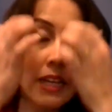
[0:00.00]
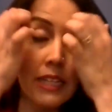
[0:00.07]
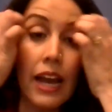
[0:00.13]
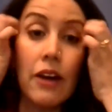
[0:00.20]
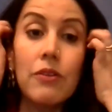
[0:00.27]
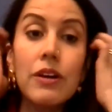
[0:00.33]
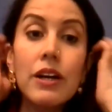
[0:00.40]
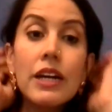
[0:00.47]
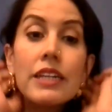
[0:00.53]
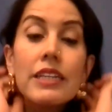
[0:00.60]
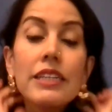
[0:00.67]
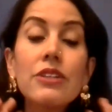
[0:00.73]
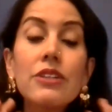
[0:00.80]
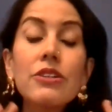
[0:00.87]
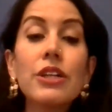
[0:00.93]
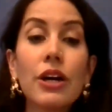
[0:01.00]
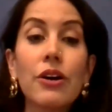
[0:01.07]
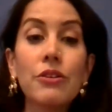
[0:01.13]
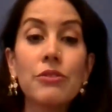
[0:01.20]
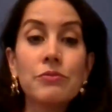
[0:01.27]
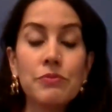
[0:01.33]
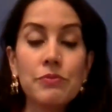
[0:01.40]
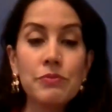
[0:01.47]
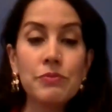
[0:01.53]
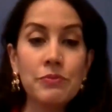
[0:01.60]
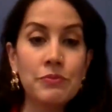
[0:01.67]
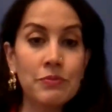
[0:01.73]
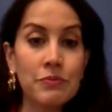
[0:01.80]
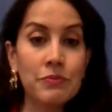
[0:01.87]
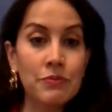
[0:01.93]
Now, a year ago,
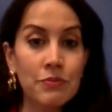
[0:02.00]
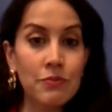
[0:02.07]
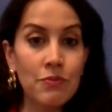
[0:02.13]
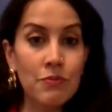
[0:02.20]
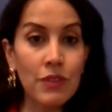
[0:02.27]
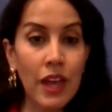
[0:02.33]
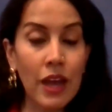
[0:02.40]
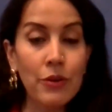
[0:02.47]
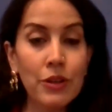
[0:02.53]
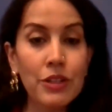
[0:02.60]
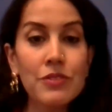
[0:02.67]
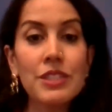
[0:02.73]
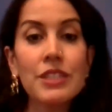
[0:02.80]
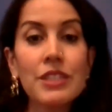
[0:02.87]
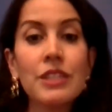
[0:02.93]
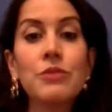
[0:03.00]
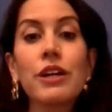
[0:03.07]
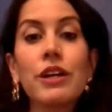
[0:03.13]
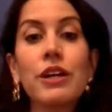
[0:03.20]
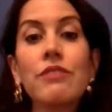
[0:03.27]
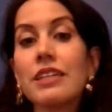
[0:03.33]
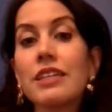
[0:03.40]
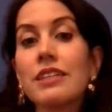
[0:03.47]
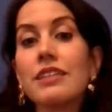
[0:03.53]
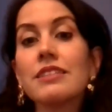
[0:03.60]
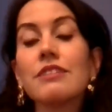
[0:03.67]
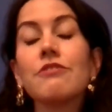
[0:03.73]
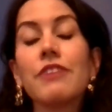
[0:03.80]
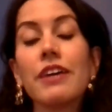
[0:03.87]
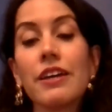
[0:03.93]
I would have seen where I've landed as a
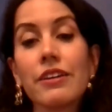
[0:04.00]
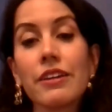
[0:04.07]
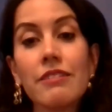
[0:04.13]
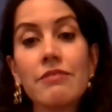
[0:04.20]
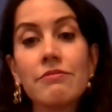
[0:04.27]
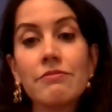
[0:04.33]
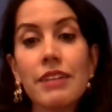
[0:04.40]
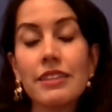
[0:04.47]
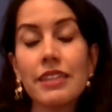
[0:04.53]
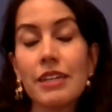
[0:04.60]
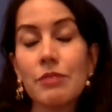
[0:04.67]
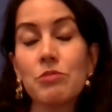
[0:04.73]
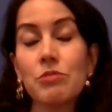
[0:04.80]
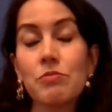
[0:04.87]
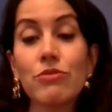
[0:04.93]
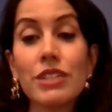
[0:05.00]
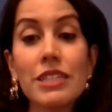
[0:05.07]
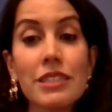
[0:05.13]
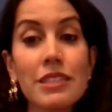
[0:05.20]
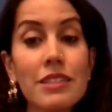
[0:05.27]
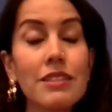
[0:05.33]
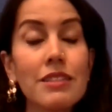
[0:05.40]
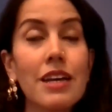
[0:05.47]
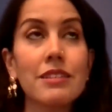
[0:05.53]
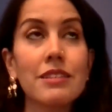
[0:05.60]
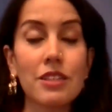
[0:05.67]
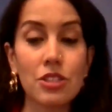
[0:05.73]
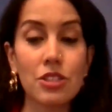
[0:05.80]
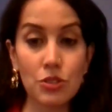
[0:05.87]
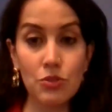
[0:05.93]
failure and labeled my reasons as
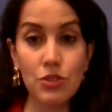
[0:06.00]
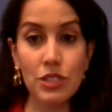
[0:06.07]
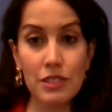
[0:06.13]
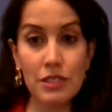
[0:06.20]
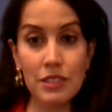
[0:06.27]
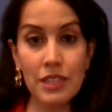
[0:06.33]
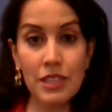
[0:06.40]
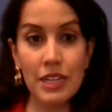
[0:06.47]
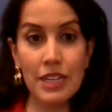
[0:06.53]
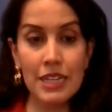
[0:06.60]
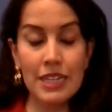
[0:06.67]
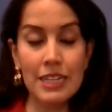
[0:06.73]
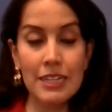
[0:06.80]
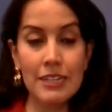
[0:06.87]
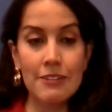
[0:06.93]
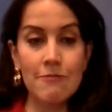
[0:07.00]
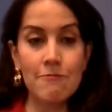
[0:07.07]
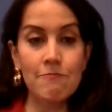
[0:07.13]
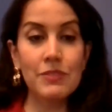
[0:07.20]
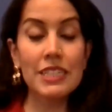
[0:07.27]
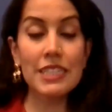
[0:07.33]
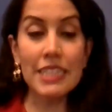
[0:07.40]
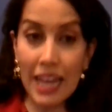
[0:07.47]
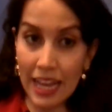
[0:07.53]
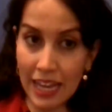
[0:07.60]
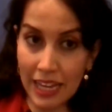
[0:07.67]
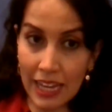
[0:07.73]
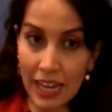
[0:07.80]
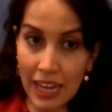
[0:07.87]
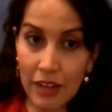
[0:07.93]
excuses.
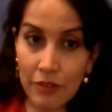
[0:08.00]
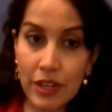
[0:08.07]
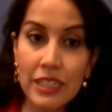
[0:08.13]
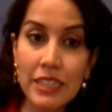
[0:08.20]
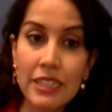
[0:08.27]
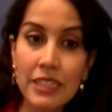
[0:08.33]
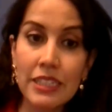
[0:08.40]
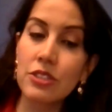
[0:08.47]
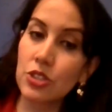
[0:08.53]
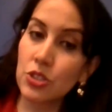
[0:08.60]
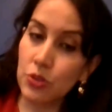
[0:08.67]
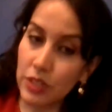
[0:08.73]
Today, I recognize the